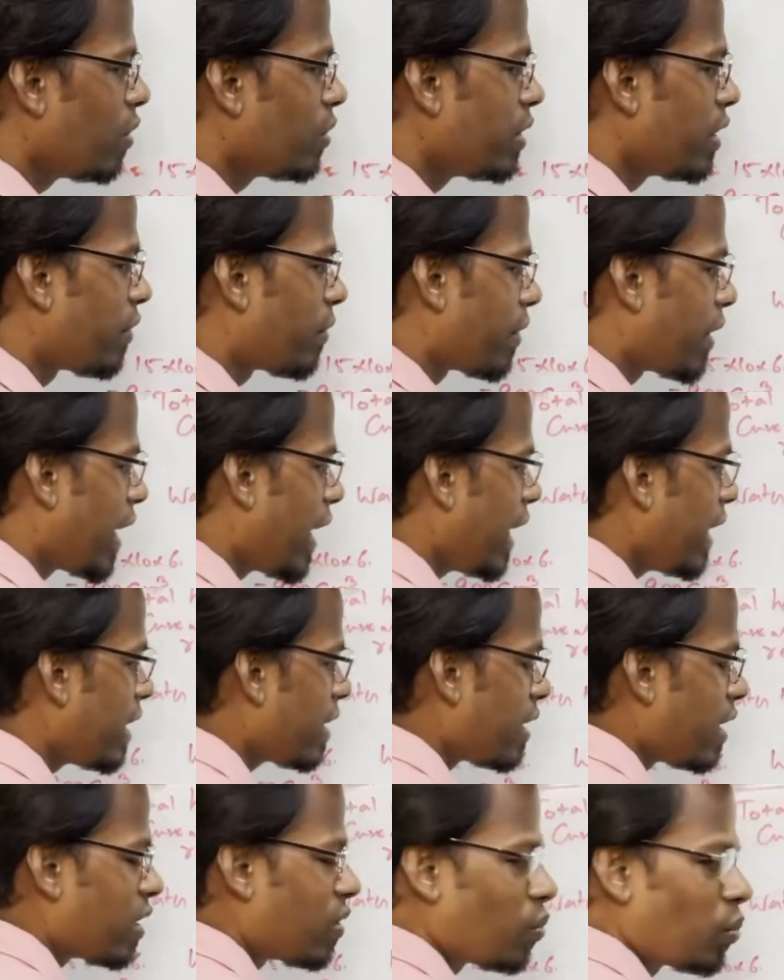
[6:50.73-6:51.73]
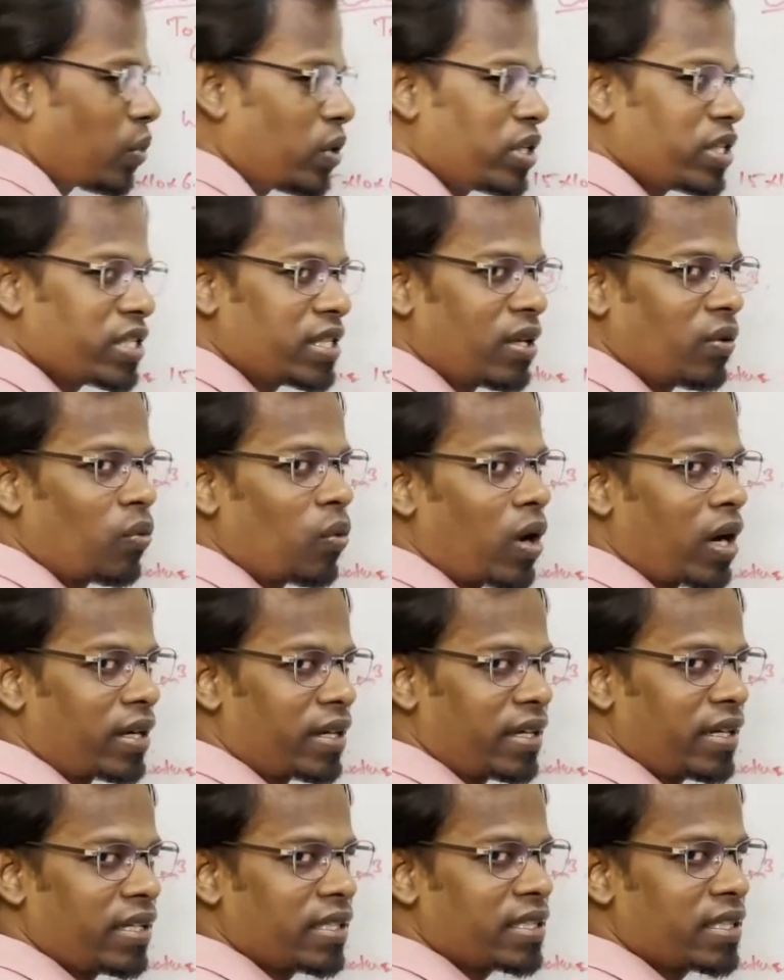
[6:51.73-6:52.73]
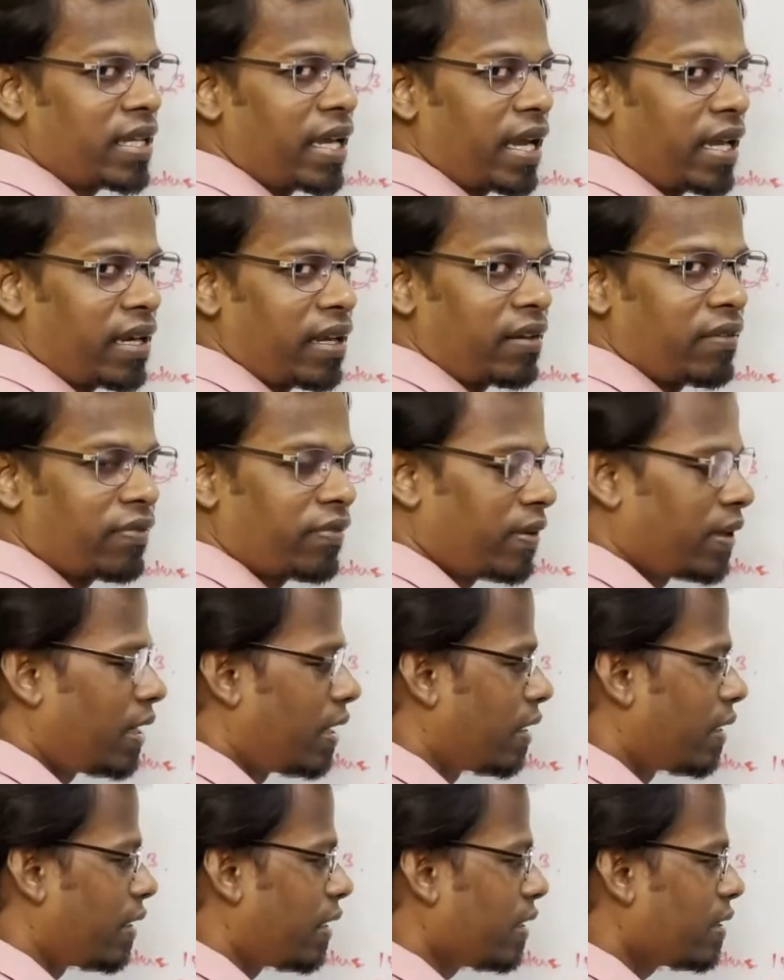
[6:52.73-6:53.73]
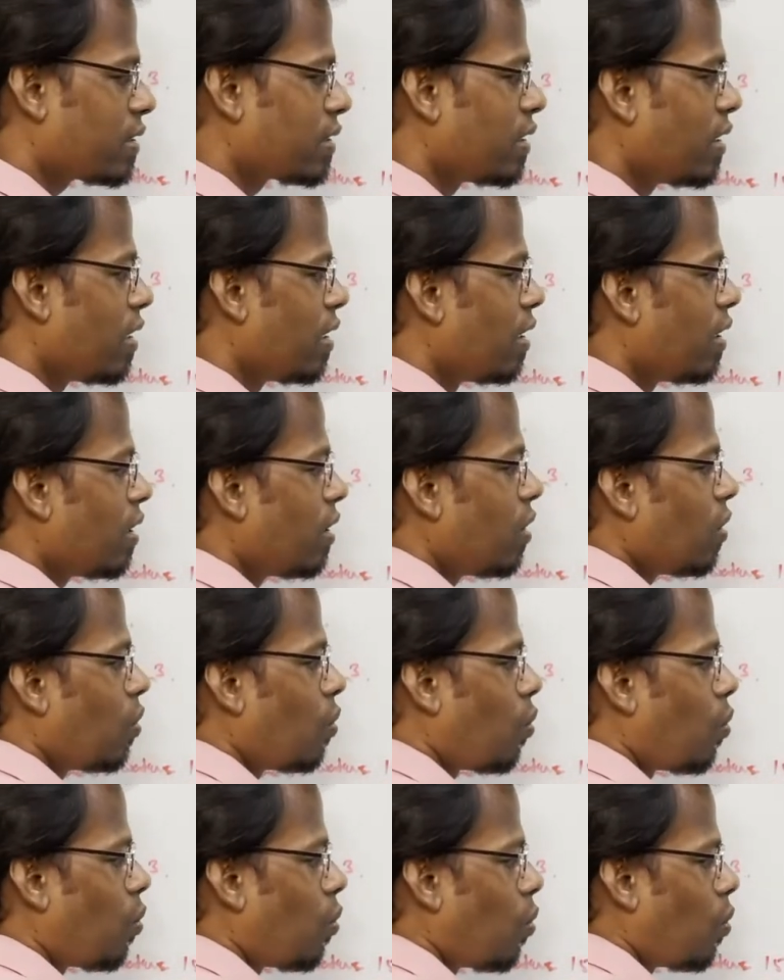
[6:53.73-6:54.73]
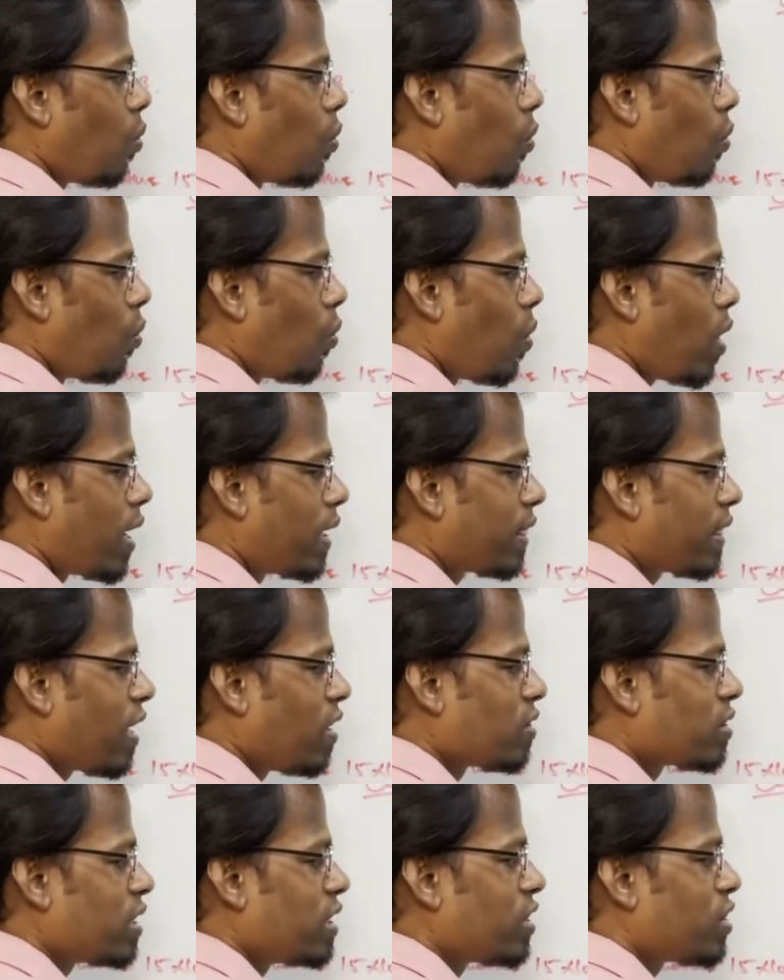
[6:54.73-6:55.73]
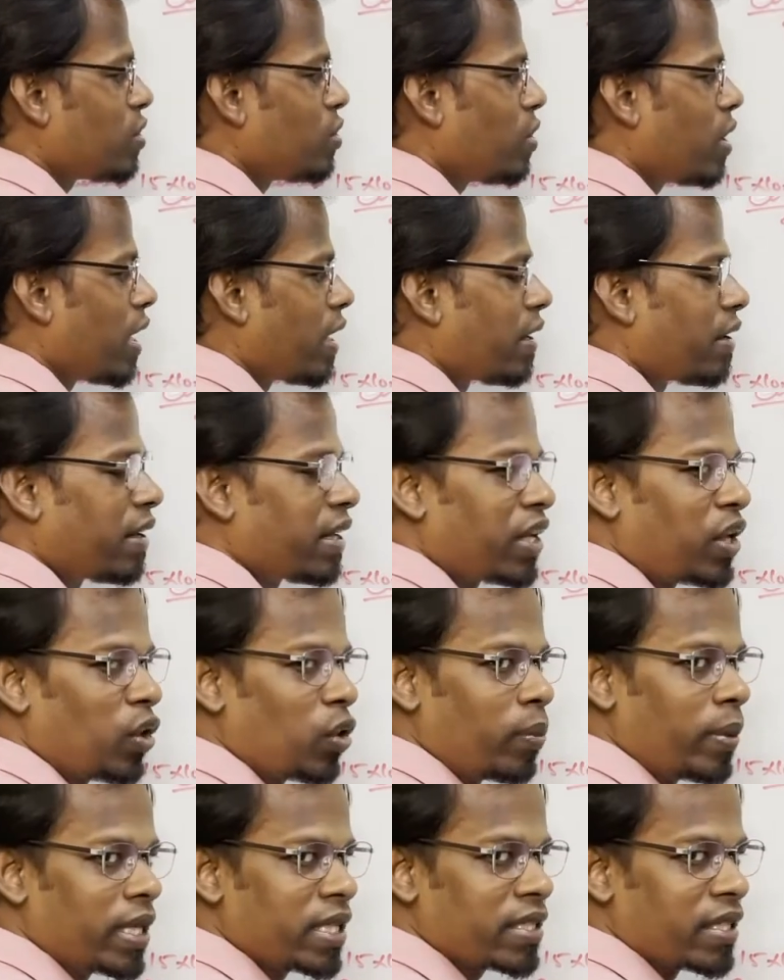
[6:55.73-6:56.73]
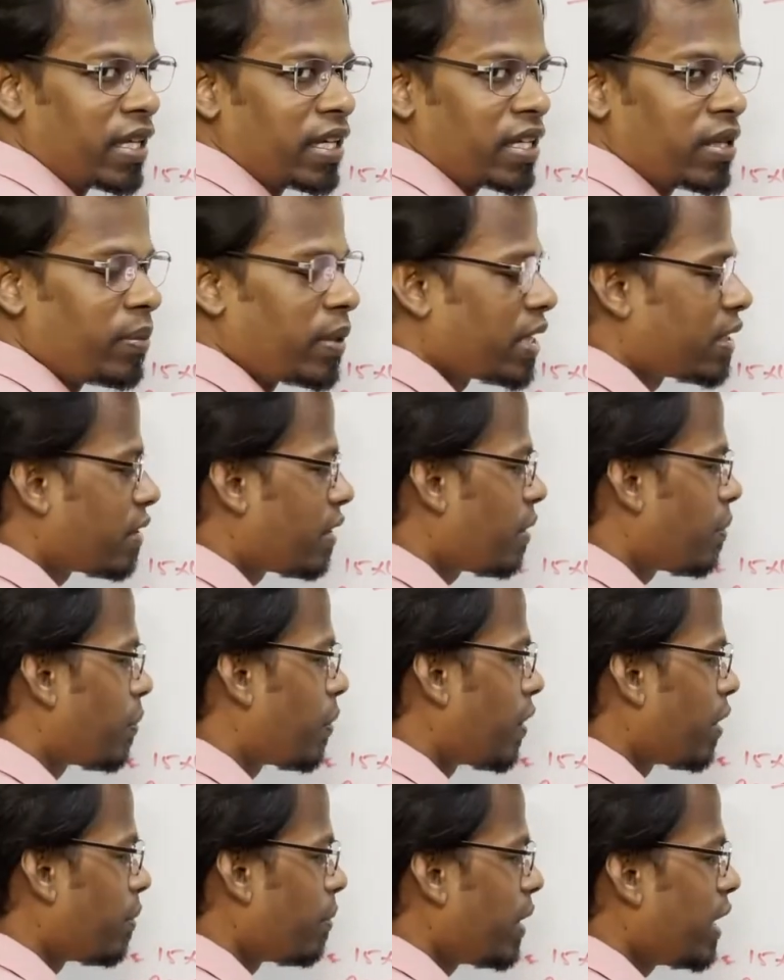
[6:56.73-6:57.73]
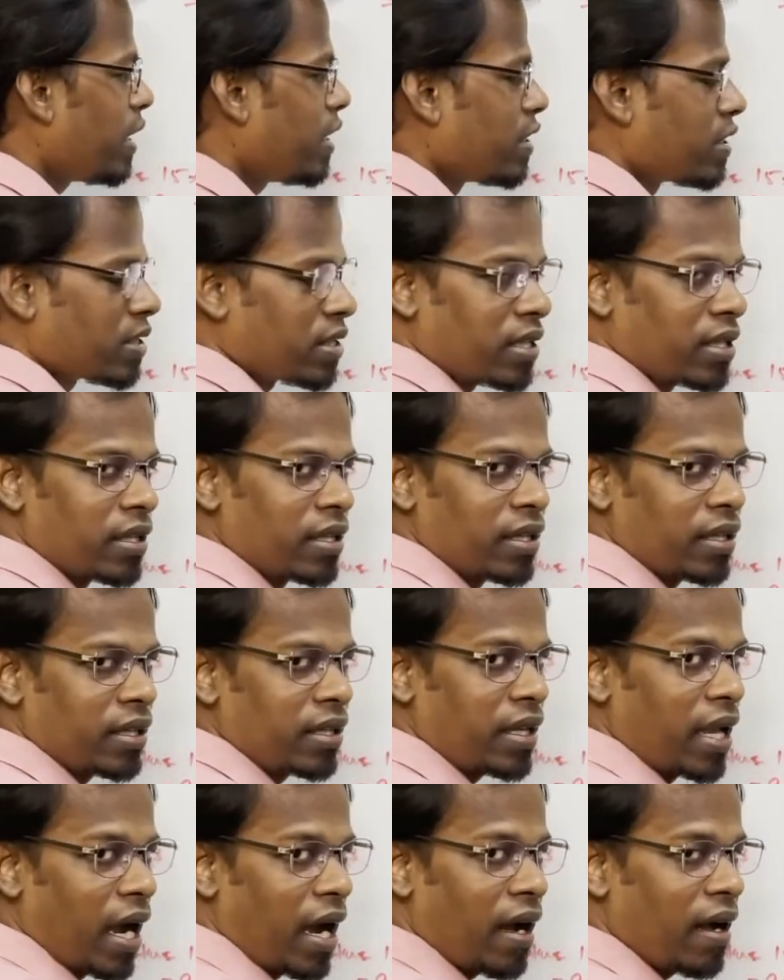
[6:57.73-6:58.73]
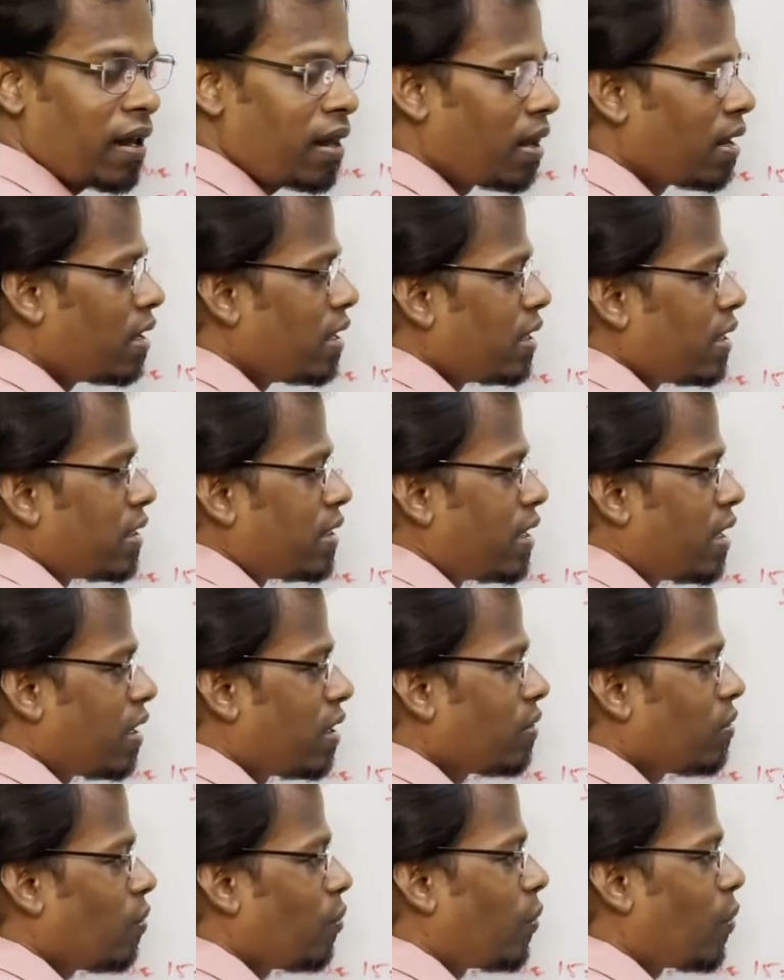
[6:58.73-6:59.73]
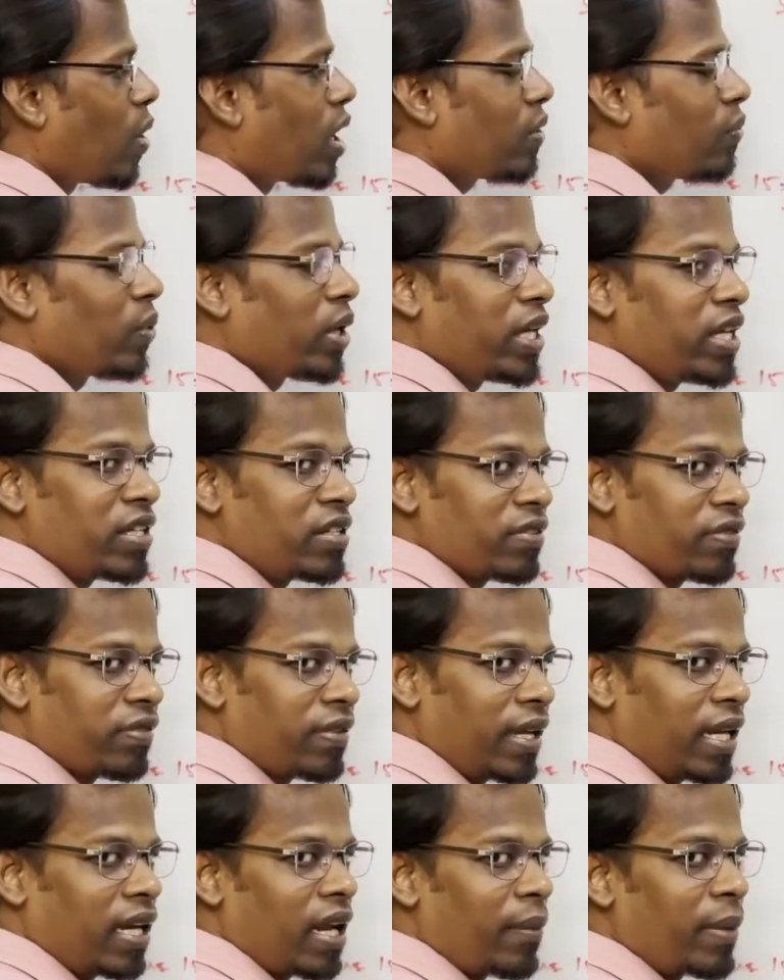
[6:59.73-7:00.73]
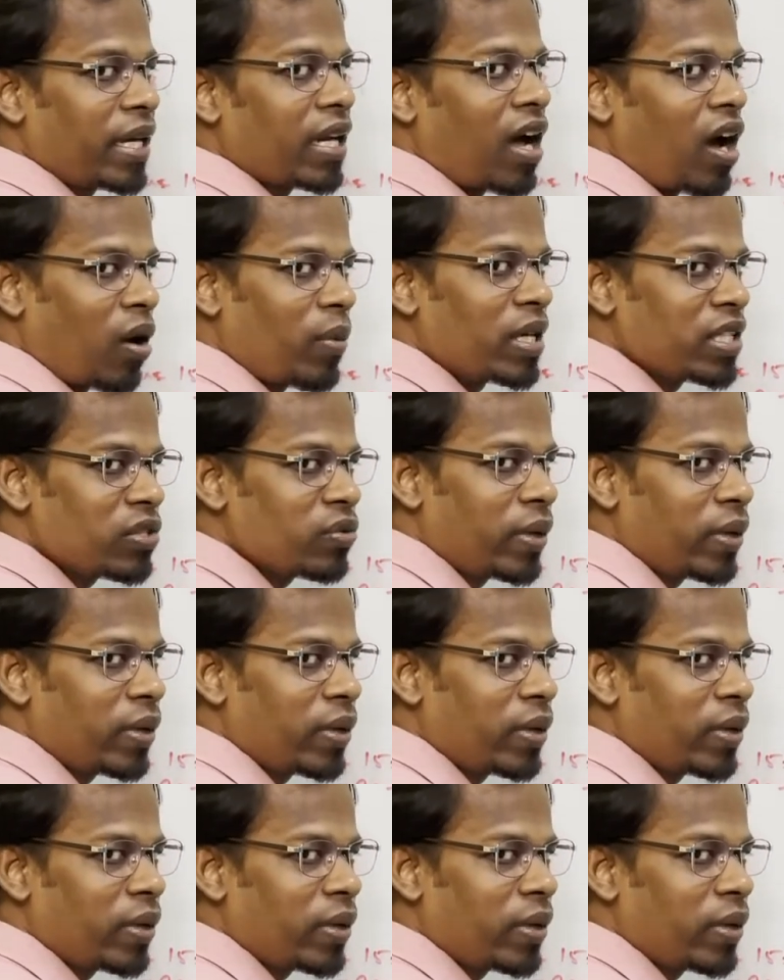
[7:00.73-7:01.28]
the rate at which the water is getting filled is 1200 cubic centimeter per minute. Yeah. Now what we need to fill, how much